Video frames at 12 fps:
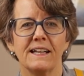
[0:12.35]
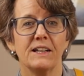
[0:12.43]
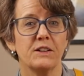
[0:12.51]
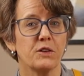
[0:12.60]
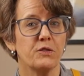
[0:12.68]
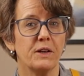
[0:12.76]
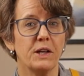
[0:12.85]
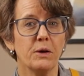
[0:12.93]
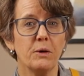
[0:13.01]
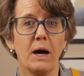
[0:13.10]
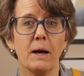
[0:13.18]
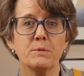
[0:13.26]
In this
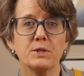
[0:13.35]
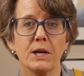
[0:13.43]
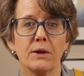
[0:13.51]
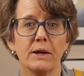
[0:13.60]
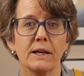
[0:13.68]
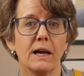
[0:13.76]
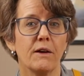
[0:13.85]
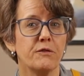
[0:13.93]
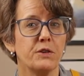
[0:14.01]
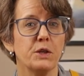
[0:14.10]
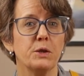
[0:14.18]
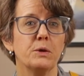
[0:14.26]
video, I'm sharing a
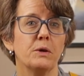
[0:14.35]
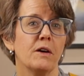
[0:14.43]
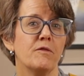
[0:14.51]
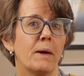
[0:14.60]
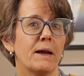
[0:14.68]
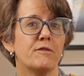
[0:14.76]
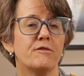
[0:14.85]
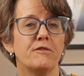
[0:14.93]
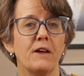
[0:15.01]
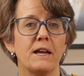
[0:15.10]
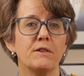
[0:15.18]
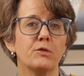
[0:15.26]
few of my
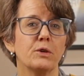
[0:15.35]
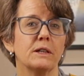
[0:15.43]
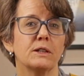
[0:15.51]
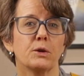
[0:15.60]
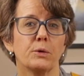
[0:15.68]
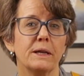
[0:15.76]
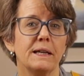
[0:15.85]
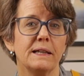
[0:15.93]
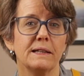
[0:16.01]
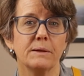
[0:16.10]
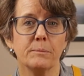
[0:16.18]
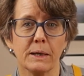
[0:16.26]
favorite
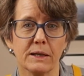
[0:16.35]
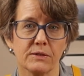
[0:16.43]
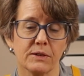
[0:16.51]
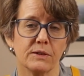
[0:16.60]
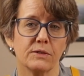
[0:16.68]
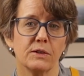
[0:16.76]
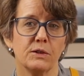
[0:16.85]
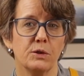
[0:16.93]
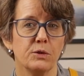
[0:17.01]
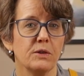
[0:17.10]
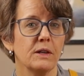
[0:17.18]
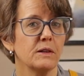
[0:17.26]
green mixes
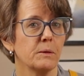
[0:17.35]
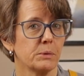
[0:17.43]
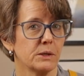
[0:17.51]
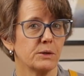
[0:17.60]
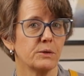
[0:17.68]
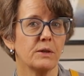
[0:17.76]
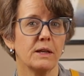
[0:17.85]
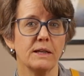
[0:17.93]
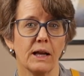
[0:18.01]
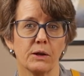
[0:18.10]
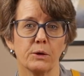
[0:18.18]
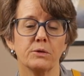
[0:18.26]
using the blues and
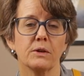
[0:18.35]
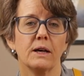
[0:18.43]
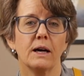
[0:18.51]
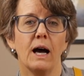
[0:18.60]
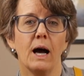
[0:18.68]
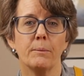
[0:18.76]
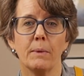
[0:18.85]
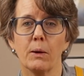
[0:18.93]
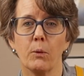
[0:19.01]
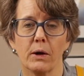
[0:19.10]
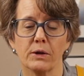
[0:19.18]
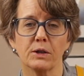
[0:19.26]
yellows on my
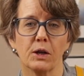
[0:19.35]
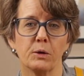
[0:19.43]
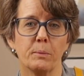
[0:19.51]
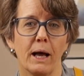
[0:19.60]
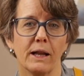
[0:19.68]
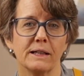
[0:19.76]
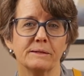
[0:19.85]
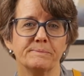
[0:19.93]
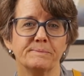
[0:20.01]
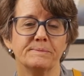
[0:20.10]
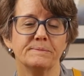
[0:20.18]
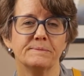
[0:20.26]
watercolor palette.
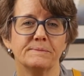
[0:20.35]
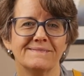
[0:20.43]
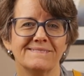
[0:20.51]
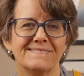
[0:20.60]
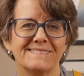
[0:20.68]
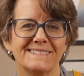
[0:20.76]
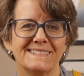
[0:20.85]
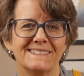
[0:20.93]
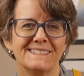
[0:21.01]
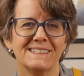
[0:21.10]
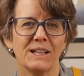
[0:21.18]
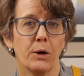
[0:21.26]

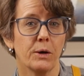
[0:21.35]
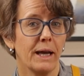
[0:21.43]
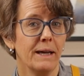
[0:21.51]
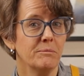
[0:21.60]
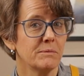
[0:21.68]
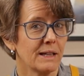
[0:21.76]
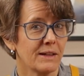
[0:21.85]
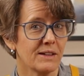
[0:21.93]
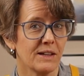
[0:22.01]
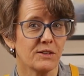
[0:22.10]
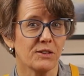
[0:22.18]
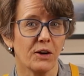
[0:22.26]
Okay, let's
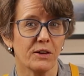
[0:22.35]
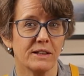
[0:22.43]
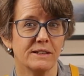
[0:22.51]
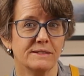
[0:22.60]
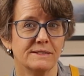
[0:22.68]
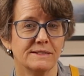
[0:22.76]
get started.